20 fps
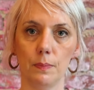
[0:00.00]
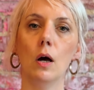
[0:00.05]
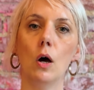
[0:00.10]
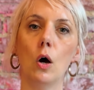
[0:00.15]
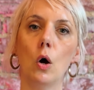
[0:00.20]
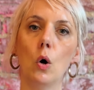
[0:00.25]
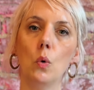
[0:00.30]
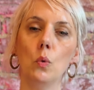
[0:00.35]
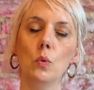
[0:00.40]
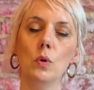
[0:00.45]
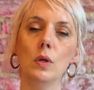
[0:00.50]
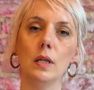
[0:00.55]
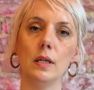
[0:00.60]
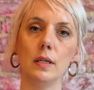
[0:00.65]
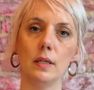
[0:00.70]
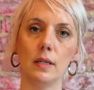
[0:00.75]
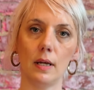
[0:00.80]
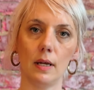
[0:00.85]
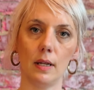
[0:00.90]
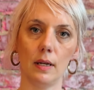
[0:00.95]
Only
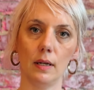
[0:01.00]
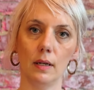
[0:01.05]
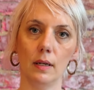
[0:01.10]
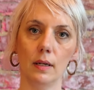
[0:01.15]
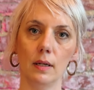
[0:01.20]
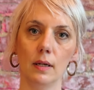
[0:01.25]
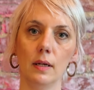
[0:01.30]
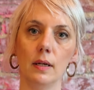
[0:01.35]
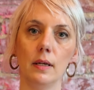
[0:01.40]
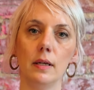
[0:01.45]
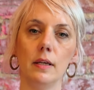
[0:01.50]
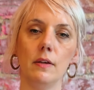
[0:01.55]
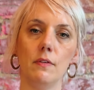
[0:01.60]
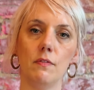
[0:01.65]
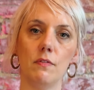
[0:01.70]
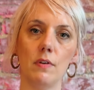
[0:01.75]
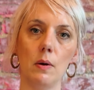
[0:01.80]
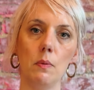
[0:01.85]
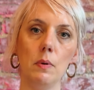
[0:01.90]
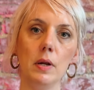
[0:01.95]
then, he
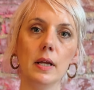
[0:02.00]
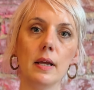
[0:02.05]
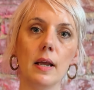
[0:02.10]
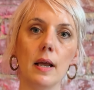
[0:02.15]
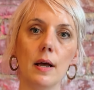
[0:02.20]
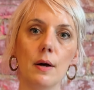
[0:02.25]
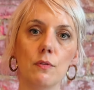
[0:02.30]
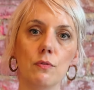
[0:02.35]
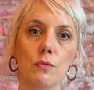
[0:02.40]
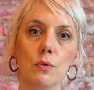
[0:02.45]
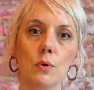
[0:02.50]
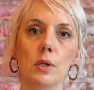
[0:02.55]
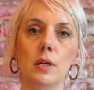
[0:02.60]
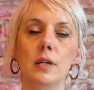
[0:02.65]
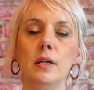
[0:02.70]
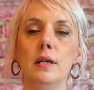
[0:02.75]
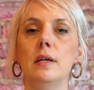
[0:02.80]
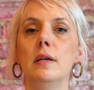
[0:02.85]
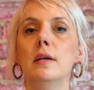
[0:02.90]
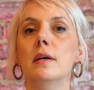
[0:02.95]
very
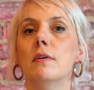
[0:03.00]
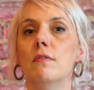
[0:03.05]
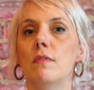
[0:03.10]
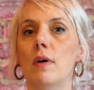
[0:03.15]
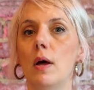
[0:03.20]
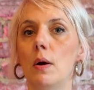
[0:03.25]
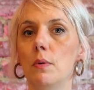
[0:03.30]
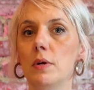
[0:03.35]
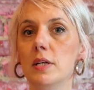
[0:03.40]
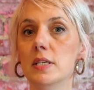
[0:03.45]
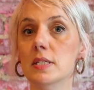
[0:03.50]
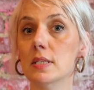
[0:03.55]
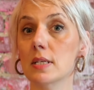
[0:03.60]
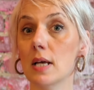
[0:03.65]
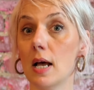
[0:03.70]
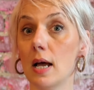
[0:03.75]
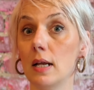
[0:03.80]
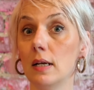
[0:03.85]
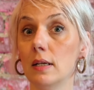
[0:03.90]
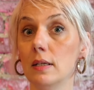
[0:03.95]
carefully, very
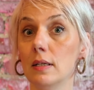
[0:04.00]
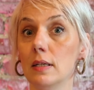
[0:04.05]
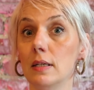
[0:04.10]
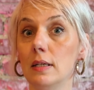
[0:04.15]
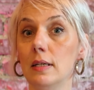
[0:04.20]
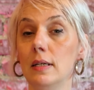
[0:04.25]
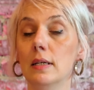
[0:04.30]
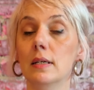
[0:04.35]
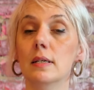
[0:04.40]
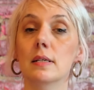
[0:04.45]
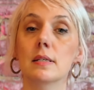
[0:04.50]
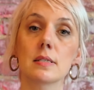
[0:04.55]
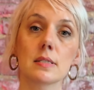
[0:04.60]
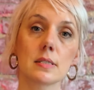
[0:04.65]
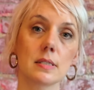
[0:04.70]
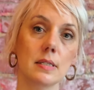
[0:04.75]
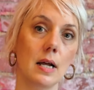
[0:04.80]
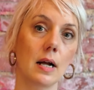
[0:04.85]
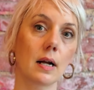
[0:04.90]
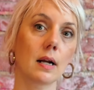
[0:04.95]
silently
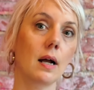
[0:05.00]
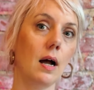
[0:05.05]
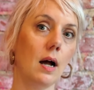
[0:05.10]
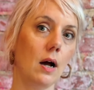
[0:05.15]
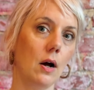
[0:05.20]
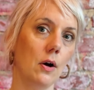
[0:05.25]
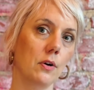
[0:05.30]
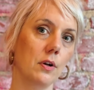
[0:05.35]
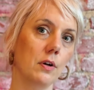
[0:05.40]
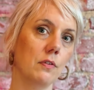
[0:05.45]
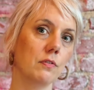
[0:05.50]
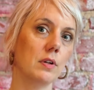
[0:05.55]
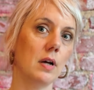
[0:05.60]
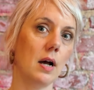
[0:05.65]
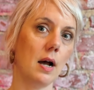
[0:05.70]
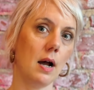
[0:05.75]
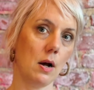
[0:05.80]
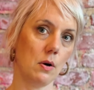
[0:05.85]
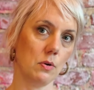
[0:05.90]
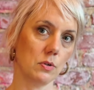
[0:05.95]
snuck out of the
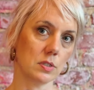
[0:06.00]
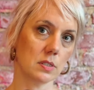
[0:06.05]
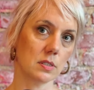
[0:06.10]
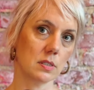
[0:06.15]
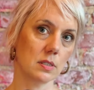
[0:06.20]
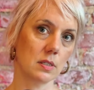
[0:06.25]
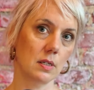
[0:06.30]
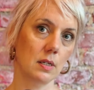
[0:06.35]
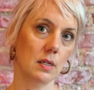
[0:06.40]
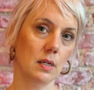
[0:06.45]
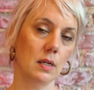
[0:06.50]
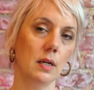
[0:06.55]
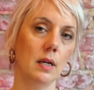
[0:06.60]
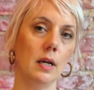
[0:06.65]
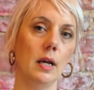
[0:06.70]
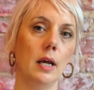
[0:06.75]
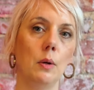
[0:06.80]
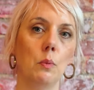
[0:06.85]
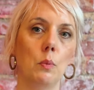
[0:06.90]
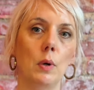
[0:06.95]
house.
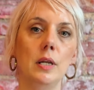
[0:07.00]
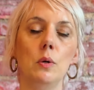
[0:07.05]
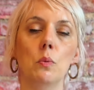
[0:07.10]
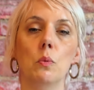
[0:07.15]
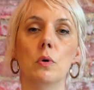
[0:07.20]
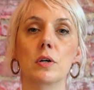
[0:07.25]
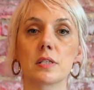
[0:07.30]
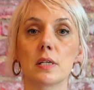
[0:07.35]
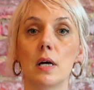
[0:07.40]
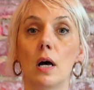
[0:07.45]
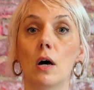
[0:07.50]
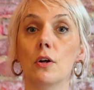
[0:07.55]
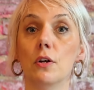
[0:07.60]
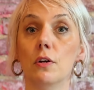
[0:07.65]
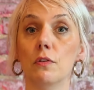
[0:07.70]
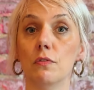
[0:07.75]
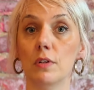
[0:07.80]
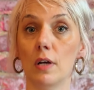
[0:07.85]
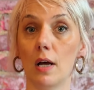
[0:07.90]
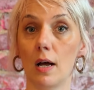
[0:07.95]
And when he was out
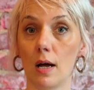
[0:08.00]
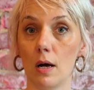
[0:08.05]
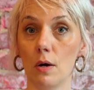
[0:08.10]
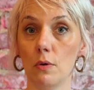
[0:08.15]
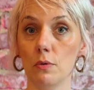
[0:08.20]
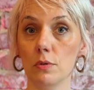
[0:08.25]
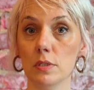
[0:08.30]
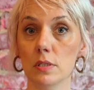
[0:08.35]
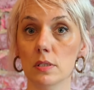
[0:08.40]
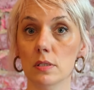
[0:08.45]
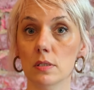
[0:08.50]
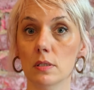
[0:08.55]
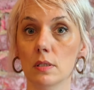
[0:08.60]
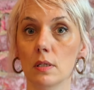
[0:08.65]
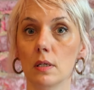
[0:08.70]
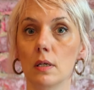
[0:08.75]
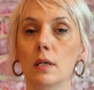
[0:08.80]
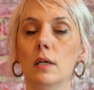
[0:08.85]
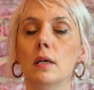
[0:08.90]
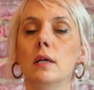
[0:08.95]
of the house,
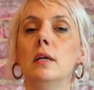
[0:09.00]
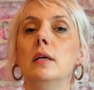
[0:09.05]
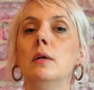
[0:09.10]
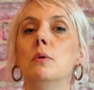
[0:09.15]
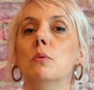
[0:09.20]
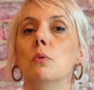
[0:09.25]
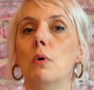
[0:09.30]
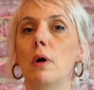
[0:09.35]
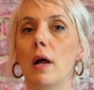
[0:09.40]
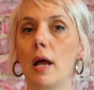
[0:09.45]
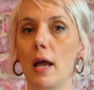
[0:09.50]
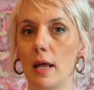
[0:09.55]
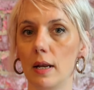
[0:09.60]
he ran.